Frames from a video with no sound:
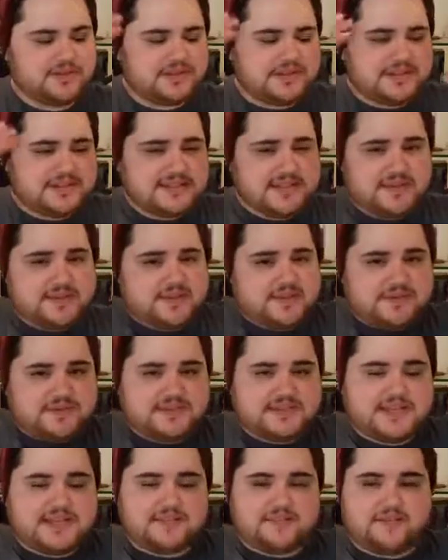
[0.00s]
like I said, you're never
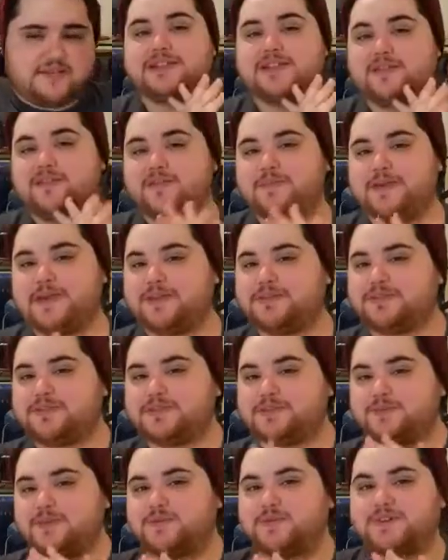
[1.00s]
safe. What I love about
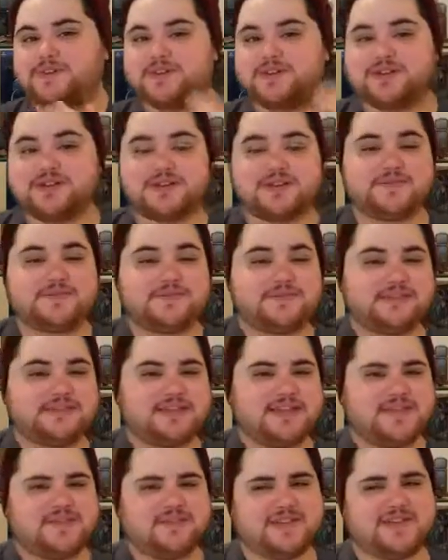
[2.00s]
this movie, you're never
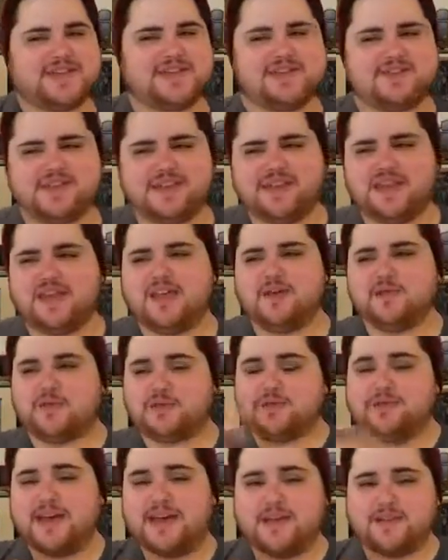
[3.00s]
safe. Like, even
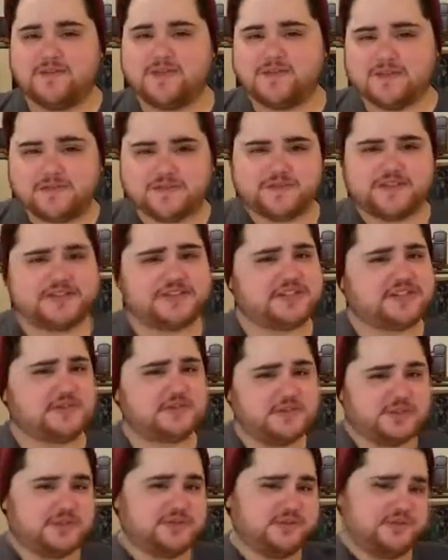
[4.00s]
with my favorite franchise,
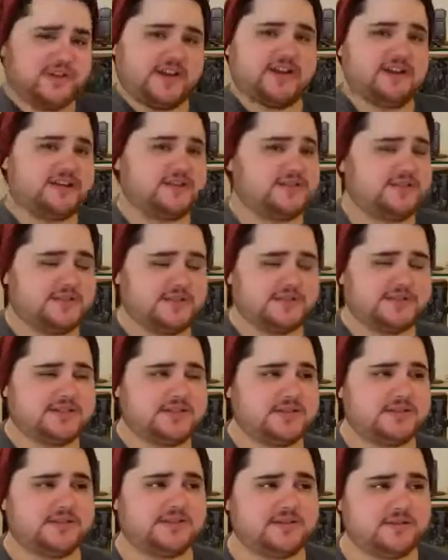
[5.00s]
which is Friday the
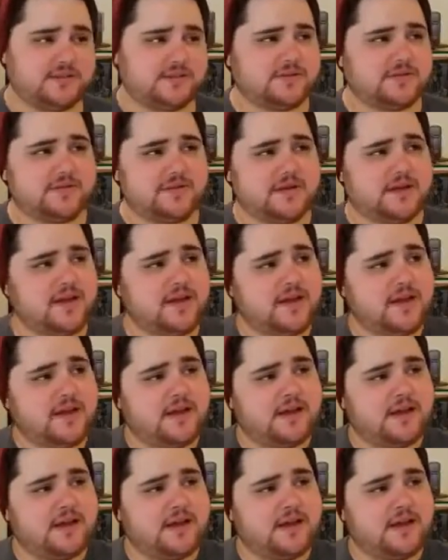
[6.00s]
13th in horror,